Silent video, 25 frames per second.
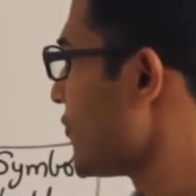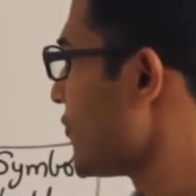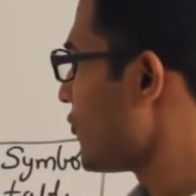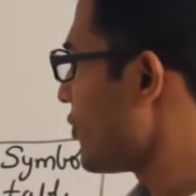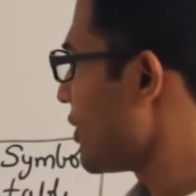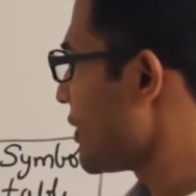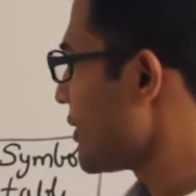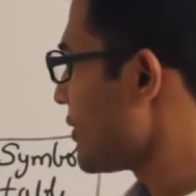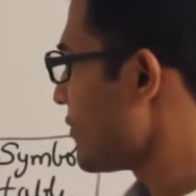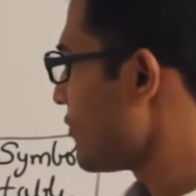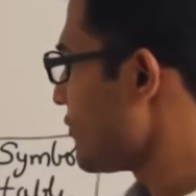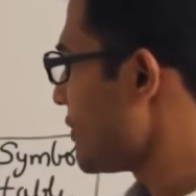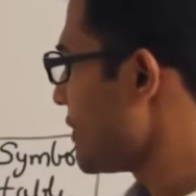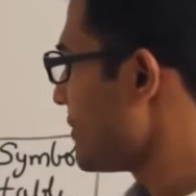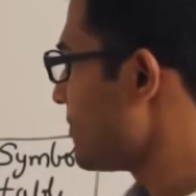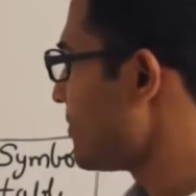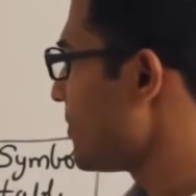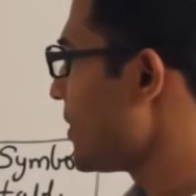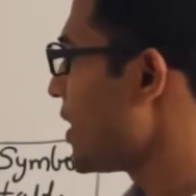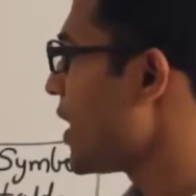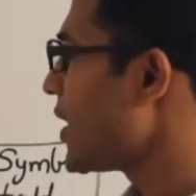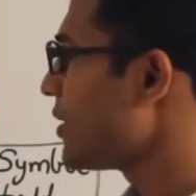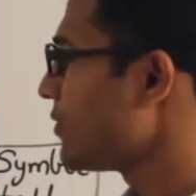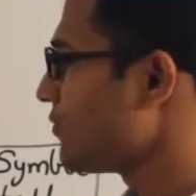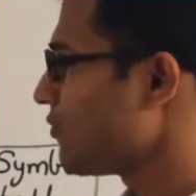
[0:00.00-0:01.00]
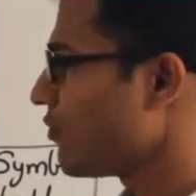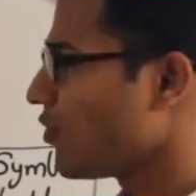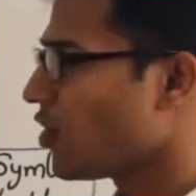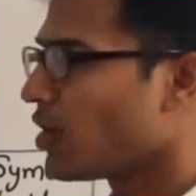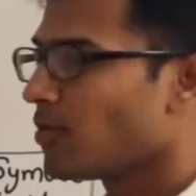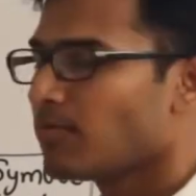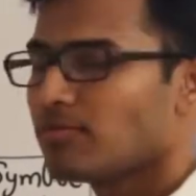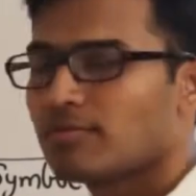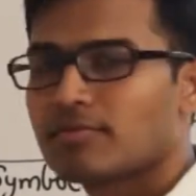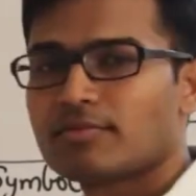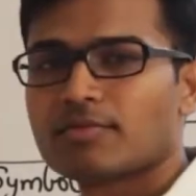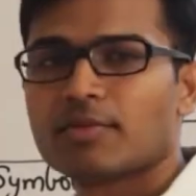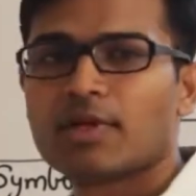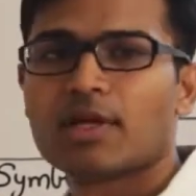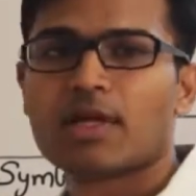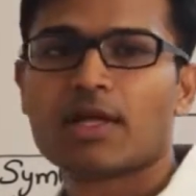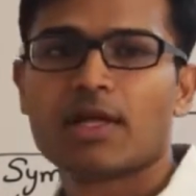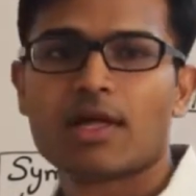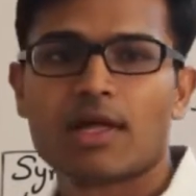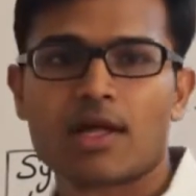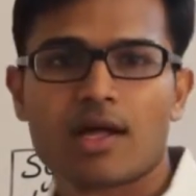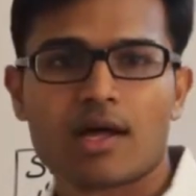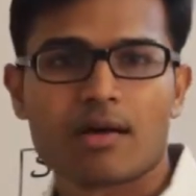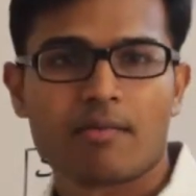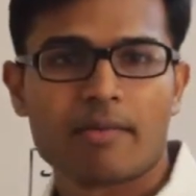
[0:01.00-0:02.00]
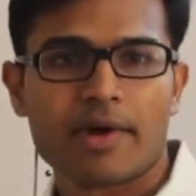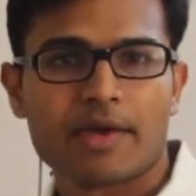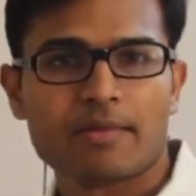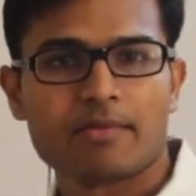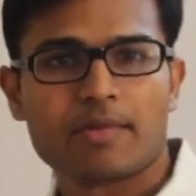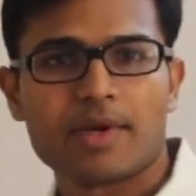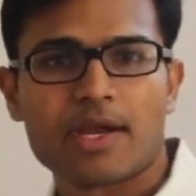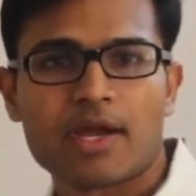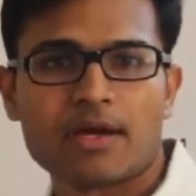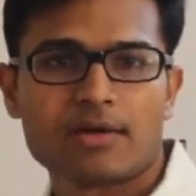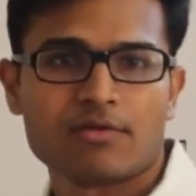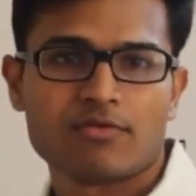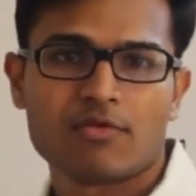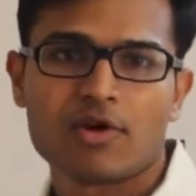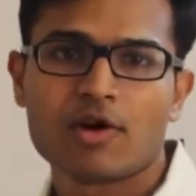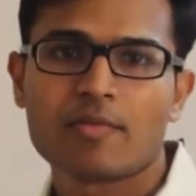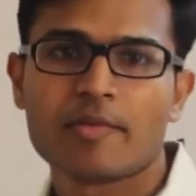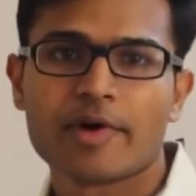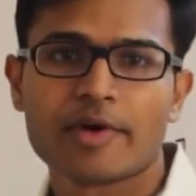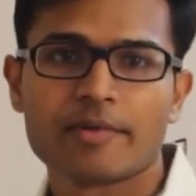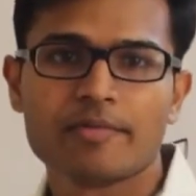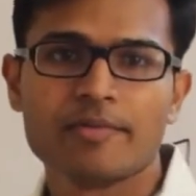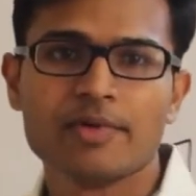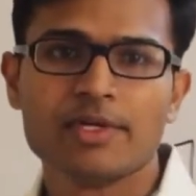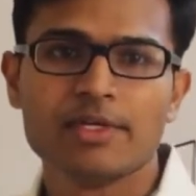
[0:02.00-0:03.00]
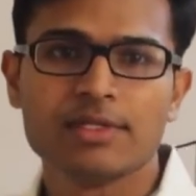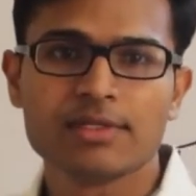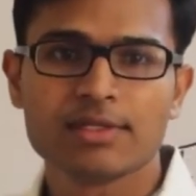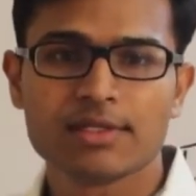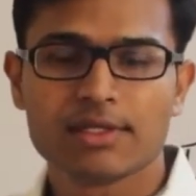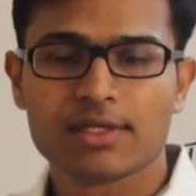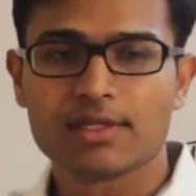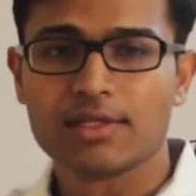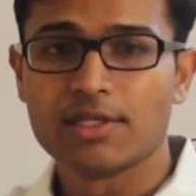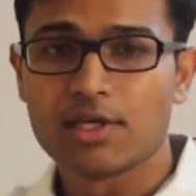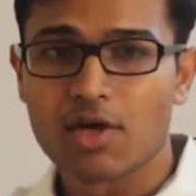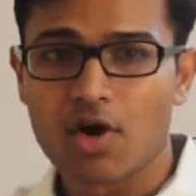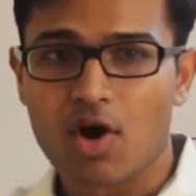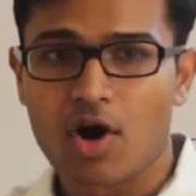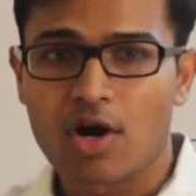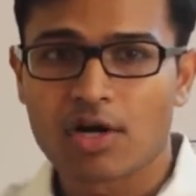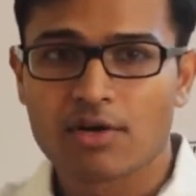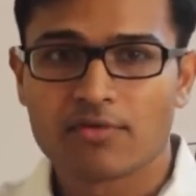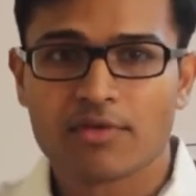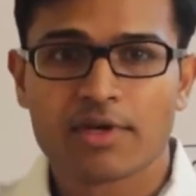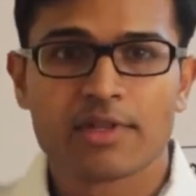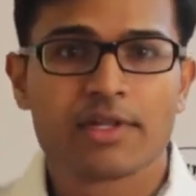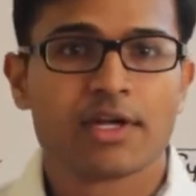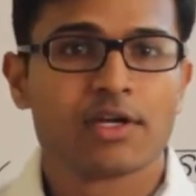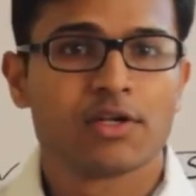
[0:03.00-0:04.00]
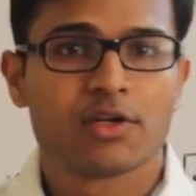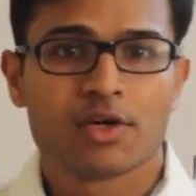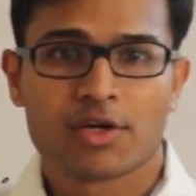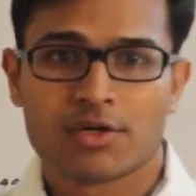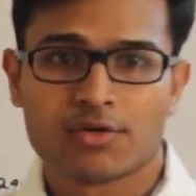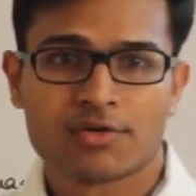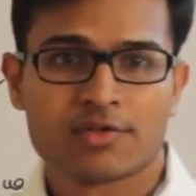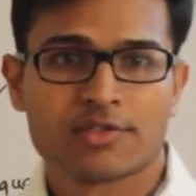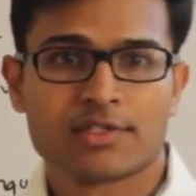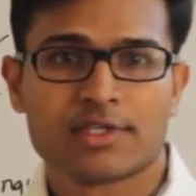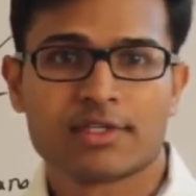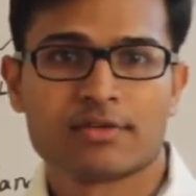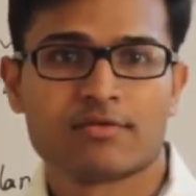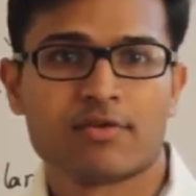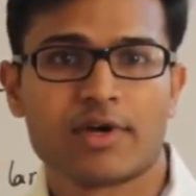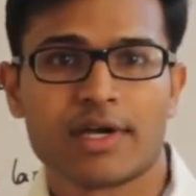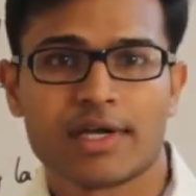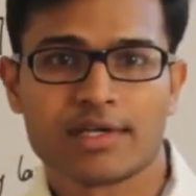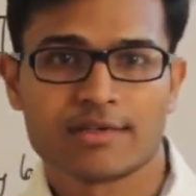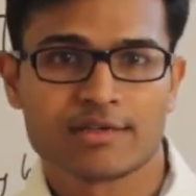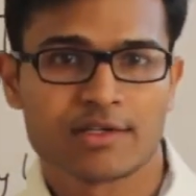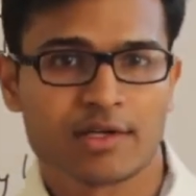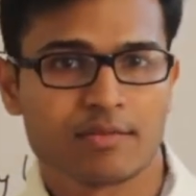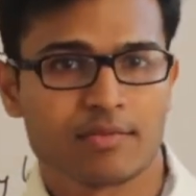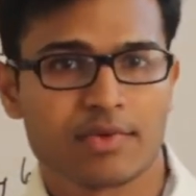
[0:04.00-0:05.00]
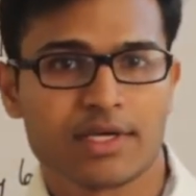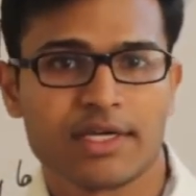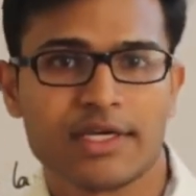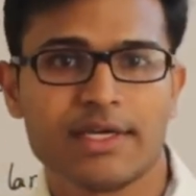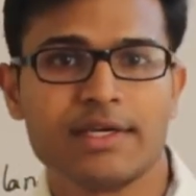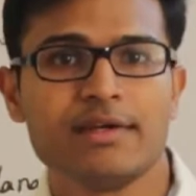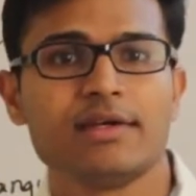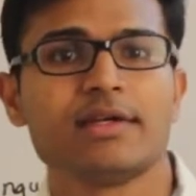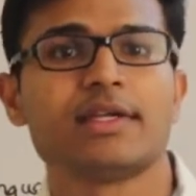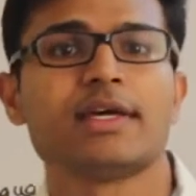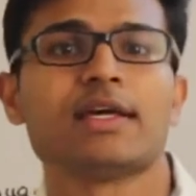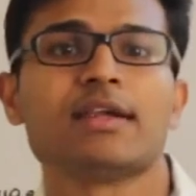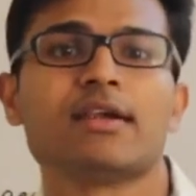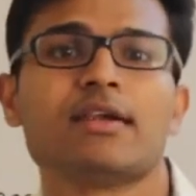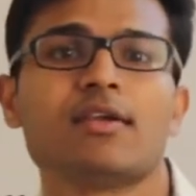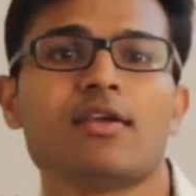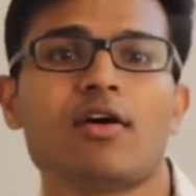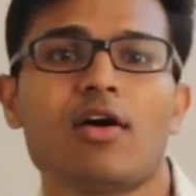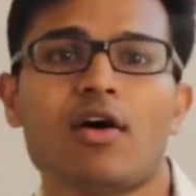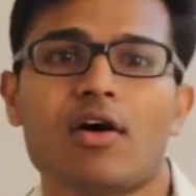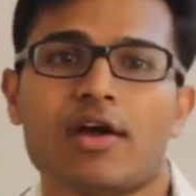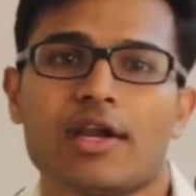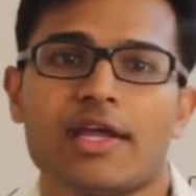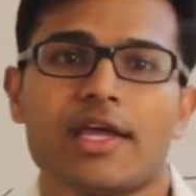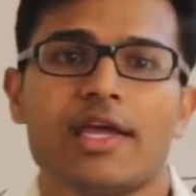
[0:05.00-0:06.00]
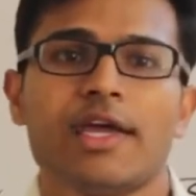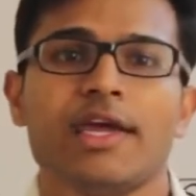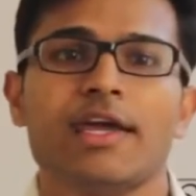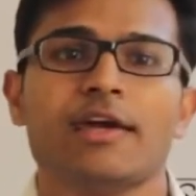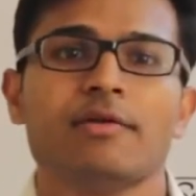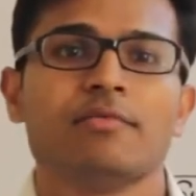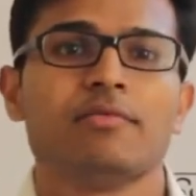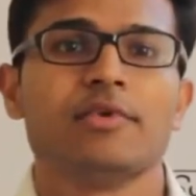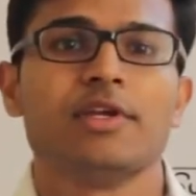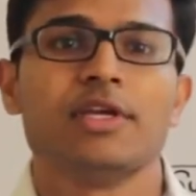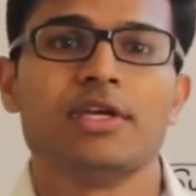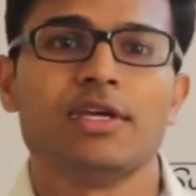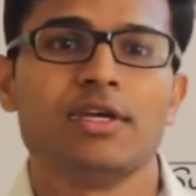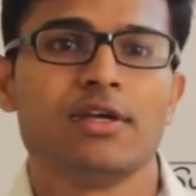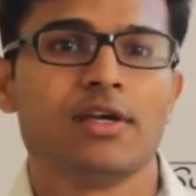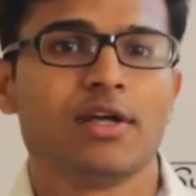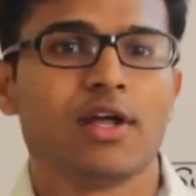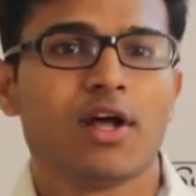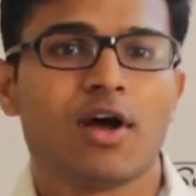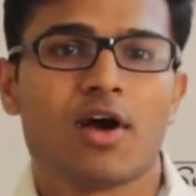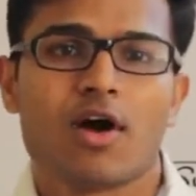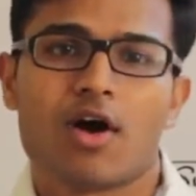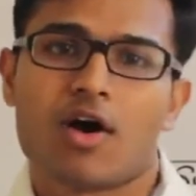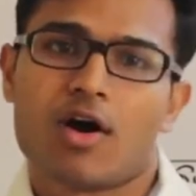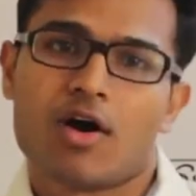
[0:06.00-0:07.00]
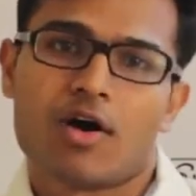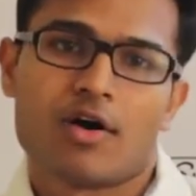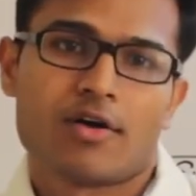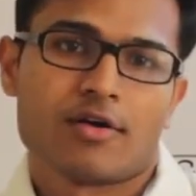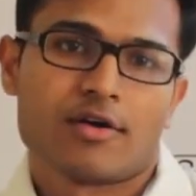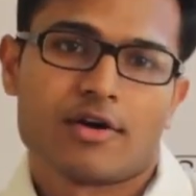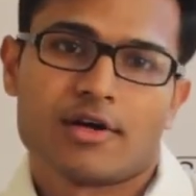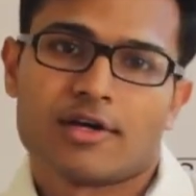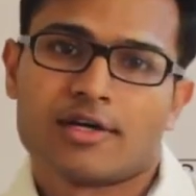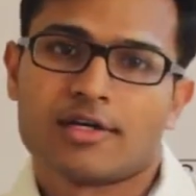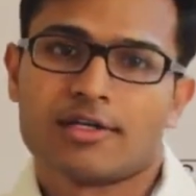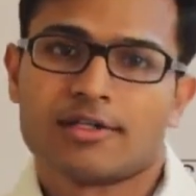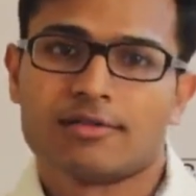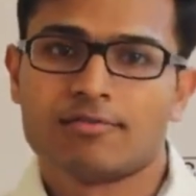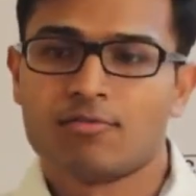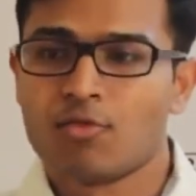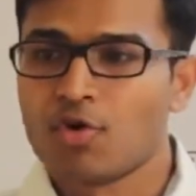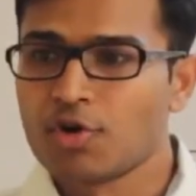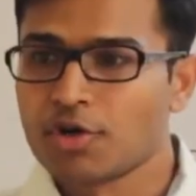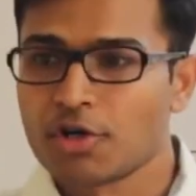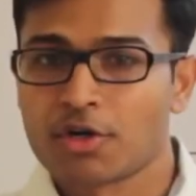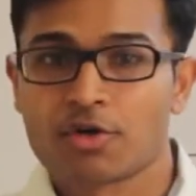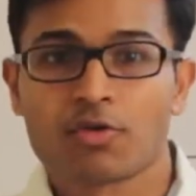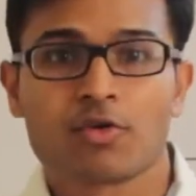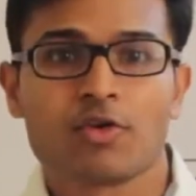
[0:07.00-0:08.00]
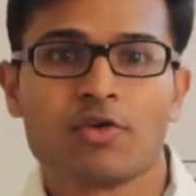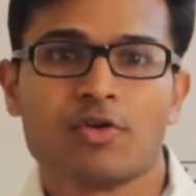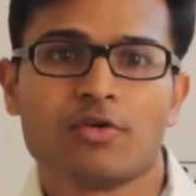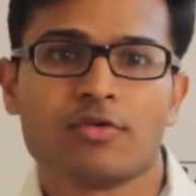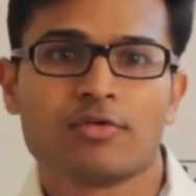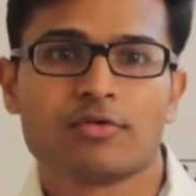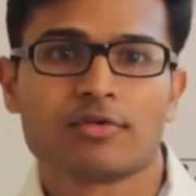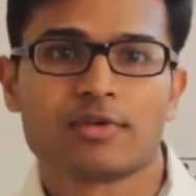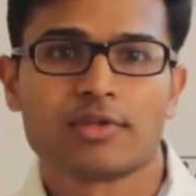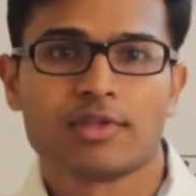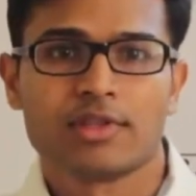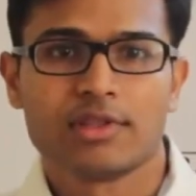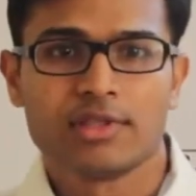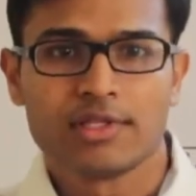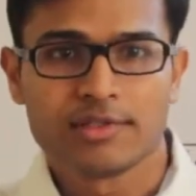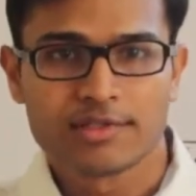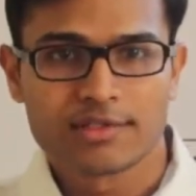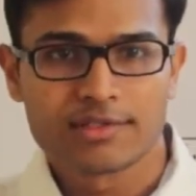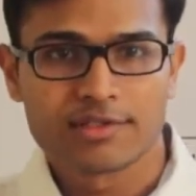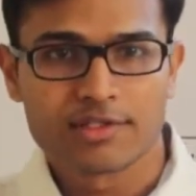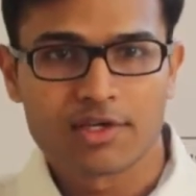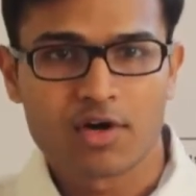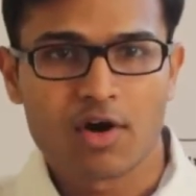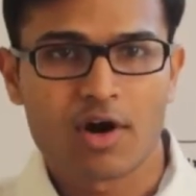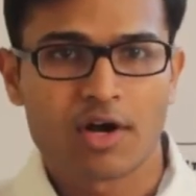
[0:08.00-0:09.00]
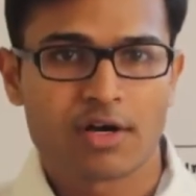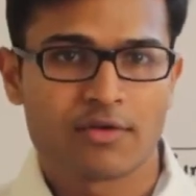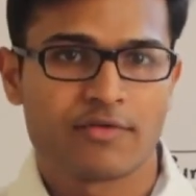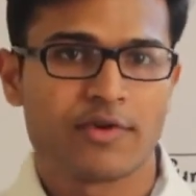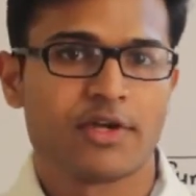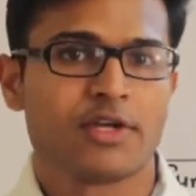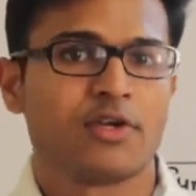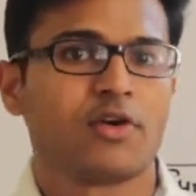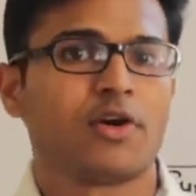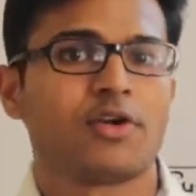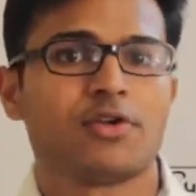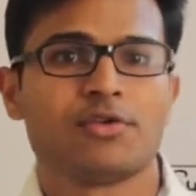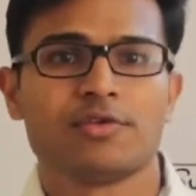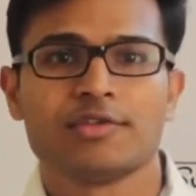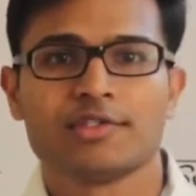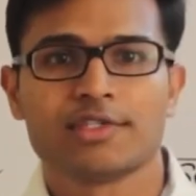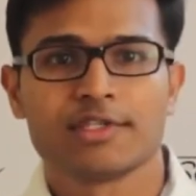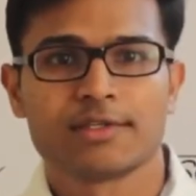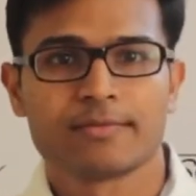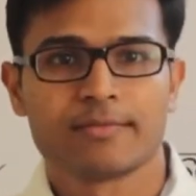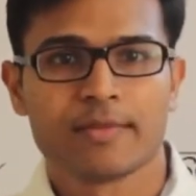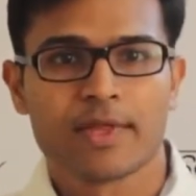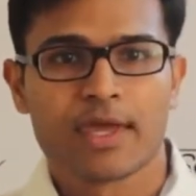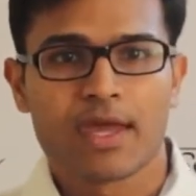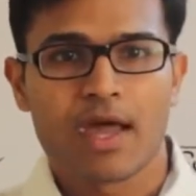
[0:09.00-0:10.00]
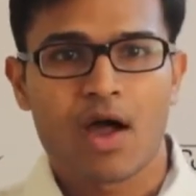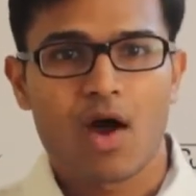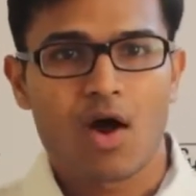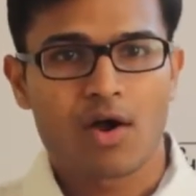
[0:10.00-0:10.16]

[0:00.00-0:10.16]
For every platform, by platform I mean the hardware that you are using, for example Intel or AMD or Motorola, this is the hardware you are using.